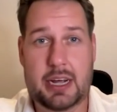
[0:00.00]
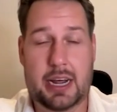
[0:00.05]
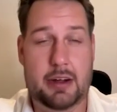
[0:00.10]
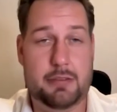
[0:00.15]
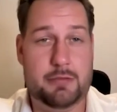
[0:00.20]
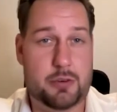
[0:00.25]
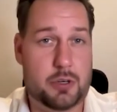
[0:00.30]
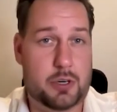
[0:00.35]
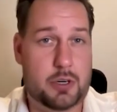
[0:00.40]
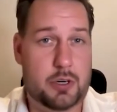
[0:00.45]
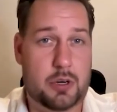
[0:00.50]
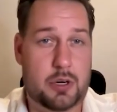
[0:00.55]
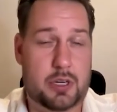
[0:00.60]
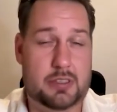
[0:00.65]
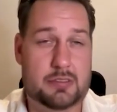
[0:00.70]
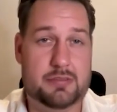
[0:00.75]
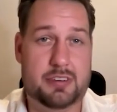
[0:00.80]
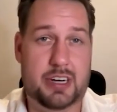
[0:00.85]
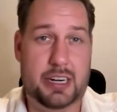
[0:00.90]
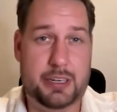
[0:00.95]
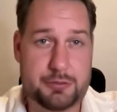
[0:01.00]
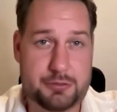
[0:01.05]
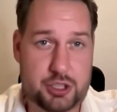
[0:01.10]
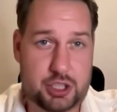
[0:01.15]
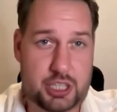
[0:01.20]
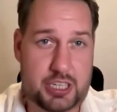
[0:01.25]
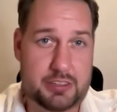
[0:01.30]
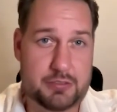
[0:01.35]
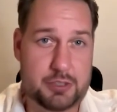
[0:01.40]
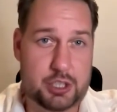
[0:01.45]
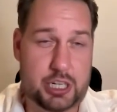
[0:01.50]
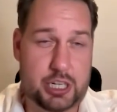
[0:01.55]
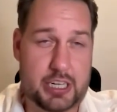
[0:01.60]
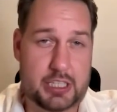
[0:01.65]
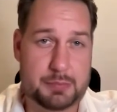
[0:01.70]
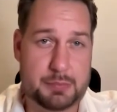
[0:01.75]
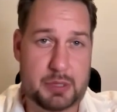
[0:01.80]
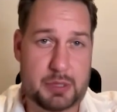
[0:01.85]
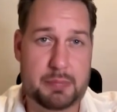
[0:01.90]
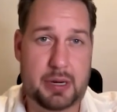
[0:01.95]
ever on 5g which
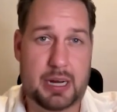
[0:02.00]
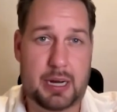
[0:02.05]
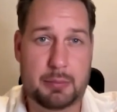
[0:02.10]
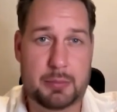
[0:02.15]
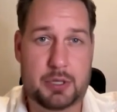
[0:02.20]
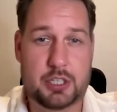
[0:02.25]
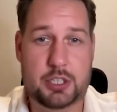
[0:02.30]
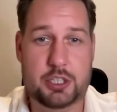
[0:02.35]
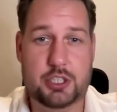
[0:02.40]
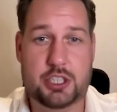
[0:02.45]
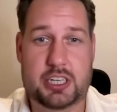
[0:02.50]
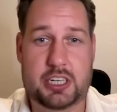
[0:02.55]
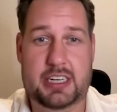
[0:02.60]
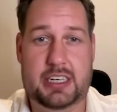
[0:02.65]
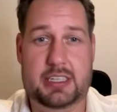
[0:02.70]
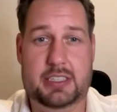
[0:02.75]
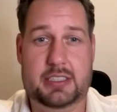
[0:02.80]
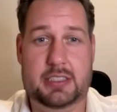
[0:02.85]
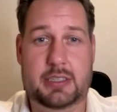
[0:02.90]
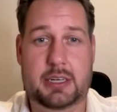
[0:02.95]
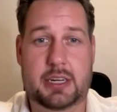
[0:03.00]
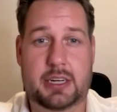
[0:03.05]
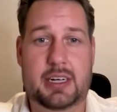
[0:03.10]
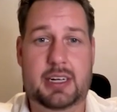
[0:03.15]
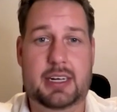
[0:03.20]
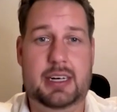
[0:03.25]
has been published and